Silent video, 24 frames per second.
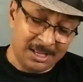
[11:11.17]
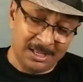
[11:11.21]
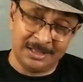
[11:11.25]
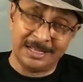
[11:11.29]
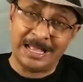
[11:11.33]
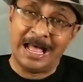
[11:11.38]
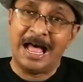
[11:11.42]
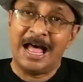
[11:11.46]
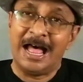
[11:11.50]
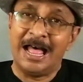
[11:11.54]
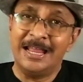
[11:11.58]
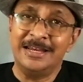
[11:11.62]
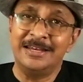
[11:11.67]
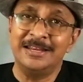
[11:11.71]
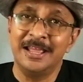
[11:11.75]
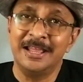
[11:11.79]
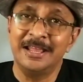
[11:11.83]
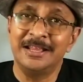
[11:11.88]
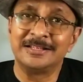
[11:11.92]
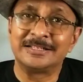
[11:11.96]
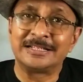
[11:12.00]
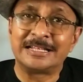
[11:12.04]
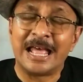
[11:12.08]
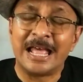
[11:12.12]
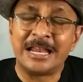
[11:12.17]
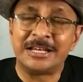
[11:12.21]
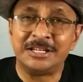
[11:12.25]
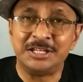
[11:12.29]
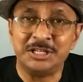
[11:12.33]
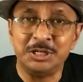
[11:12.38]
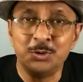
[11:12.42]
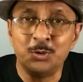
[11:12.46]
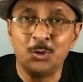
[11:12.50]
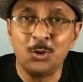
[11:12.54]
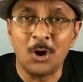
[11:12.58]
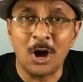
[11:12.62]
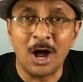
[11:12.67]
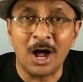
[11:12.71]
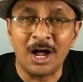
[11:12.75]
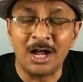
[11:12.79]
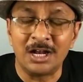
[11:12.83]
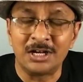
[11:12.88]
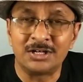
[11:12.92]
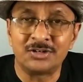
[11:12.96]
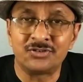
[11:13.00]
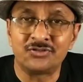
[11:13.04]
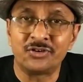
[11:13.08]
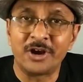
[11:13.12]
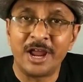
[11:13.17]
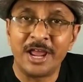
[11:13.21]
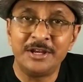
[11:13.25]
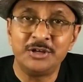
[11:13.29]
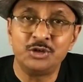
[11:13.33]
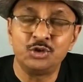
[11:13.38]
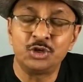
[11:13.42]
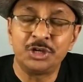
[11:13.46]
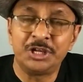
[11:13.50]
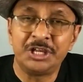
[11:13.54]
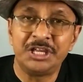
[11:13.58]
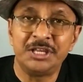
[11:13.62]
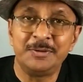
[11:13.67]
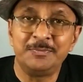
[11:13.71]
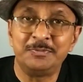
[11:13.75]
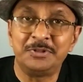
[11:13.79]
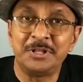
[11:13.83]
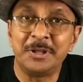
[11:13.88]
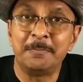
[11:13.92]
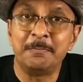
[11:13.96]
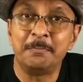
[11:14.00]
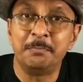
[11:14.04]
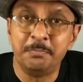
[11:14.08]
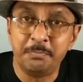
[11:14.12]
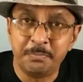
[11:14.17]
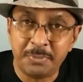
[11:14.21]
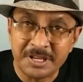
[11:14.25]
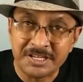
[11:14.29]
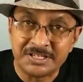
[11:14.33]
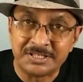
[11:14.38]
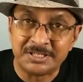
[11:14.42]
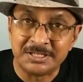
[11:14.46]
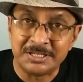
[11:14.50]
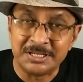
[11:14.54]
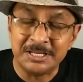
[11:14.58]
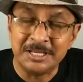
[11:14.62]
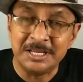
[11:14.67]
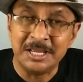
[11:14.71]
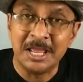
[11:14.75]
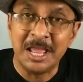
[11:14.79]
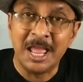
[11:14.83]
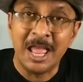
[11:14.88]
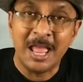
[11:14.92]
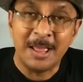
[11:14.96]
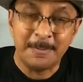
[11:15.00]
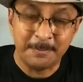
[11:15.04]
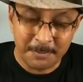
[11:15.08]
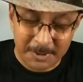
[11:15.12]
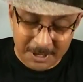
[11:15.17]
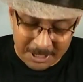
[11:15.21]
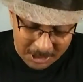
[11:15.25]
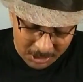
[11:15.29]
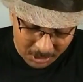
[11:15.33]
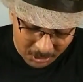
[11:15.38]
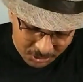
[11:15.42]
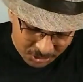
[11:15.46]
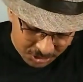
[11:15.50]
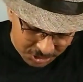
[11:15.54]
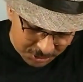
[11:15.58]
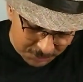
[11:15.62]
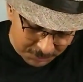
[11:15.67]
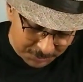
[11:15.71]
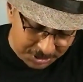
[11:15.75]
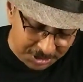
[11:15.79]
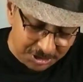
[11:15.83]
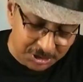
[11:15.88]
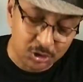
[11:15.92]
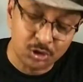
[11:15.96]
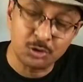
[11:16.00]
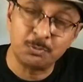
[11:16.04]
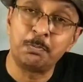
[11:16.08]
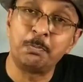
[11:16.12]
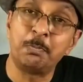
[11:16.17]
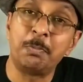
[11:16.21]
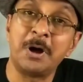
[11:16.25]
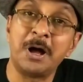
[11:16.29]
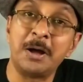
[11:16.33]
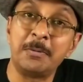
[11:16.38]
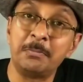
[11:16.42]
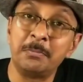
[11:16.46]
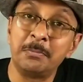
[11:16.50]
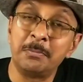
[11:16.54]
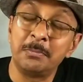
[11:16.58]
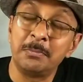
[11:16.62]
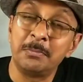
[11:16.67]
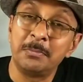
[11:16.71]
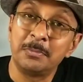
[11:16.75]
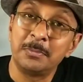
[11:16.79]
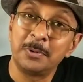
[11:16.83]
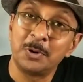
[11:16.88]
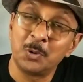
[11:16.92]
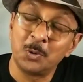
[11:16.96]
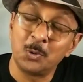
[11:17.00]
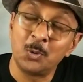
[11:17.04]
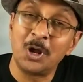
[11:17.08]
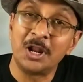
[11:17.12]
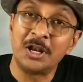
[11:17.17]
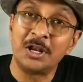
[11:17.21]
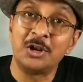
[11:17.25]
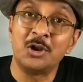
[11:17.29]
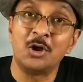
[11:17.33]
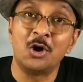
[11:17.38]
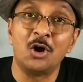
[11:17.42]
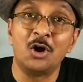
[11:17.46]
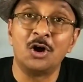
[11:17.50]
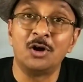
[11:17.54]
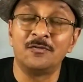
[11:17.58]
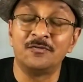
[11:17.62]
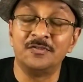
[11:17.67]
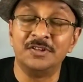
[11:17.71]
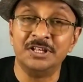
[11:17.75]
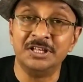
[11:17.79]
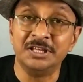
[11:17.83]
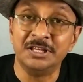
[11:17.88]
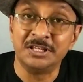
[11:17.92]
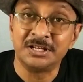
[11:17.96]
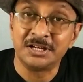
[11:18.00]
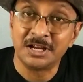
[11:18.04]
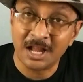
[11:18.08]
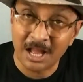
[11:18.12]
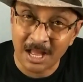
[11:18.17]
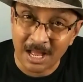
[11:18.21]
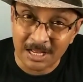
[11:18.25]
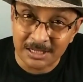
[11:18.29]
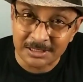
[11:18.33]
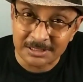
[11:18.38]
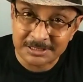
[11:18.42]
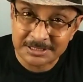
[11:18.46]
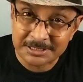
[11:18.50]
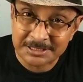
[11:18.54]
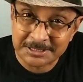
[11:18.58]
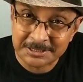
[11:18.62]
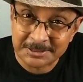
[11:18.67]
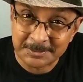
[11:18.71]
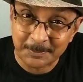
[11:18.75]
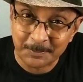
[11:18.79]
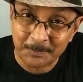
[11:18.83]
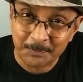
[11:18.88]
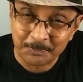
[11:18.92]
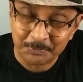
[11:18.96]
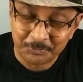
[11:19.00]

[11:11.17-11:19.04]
The idea is that you are trying to keep them busy because you need to palm one of the cards.